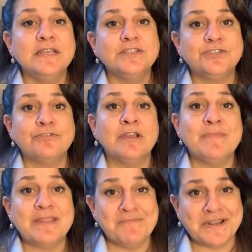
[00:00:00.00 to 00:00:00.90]
to try and
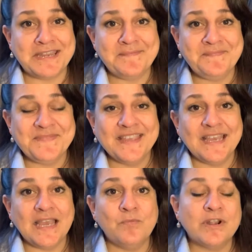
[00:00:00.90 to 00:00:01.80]
make money.
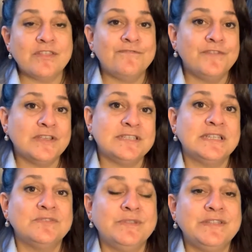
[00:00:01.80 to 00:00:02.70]
And one of the first
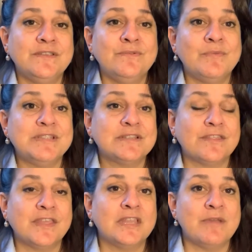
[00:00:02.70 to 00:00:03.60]
things we do when we start
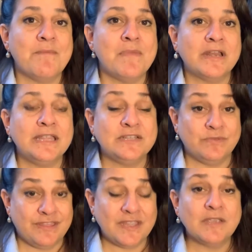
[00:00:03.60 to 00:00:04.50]
thinking about money is we
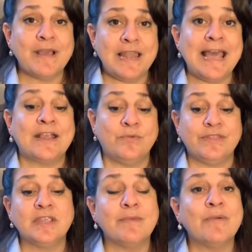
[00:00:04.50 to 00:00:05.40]
think about lack. We
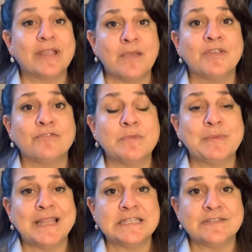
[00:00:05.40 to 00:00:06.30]
think about we're coming from a
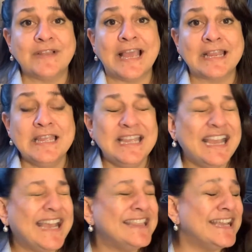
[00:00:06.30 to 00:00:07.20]
place of lack.
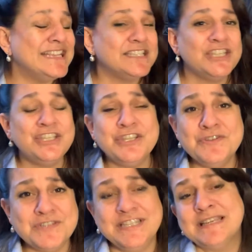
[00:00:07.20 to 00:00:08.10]
And that is
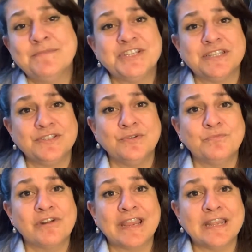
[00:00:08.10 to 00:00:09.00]
hugely damaging to your
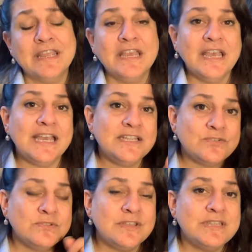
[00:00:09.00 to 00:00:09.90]
brain. And it's
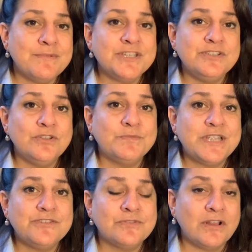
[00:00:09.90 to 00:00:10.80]
also damaging to your
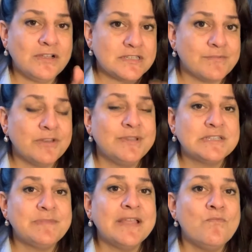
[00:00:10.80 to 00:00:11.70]
potential clients. So I'm going to
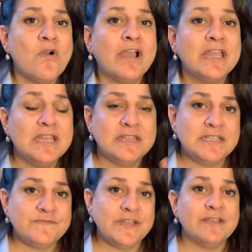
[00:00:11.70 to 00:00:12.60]
explain why.
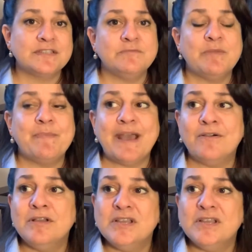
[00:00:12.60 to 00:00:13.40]
This video is going to be about